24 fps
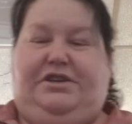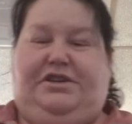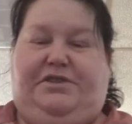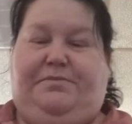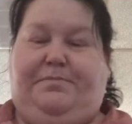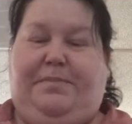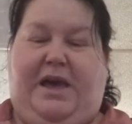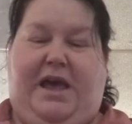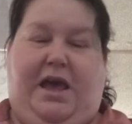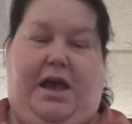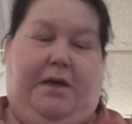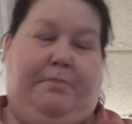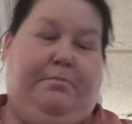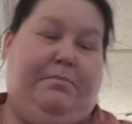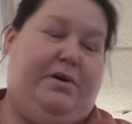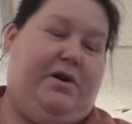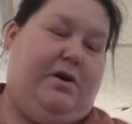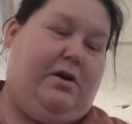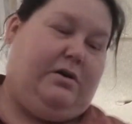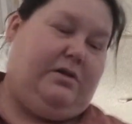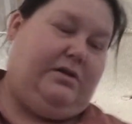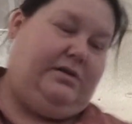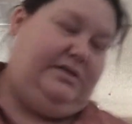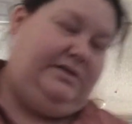Japan
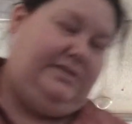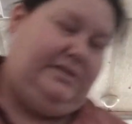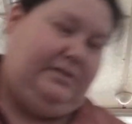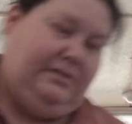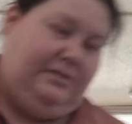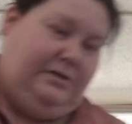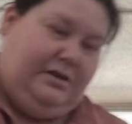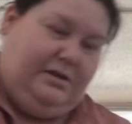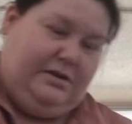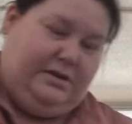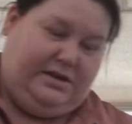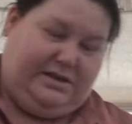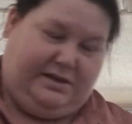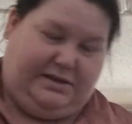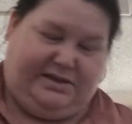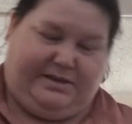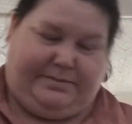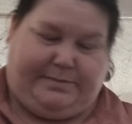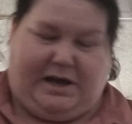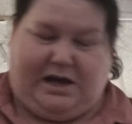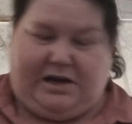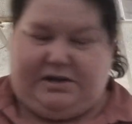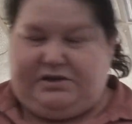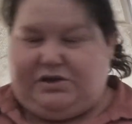box,
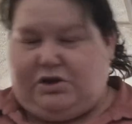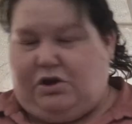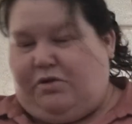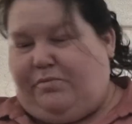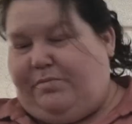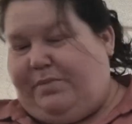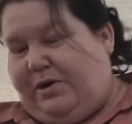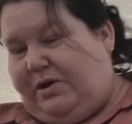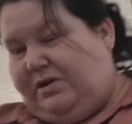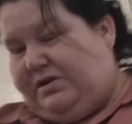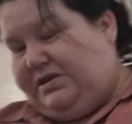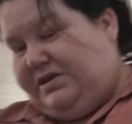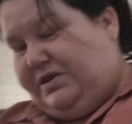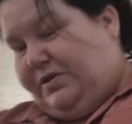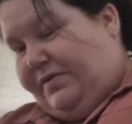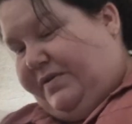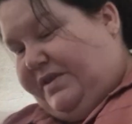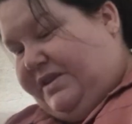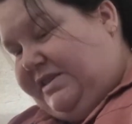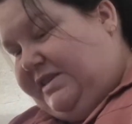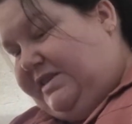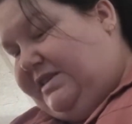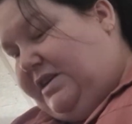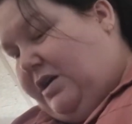Smartdoll box on
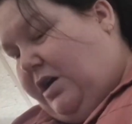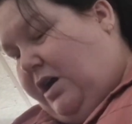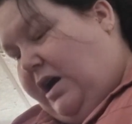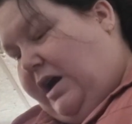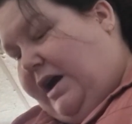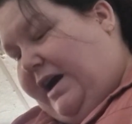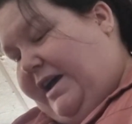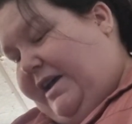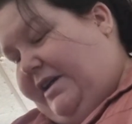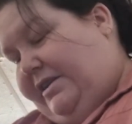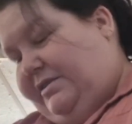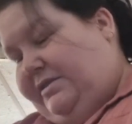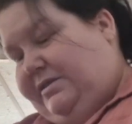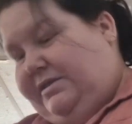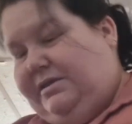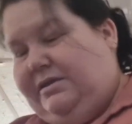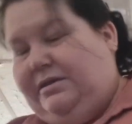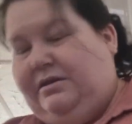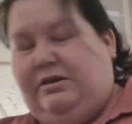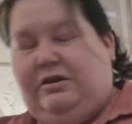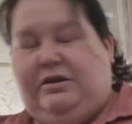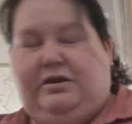the sides.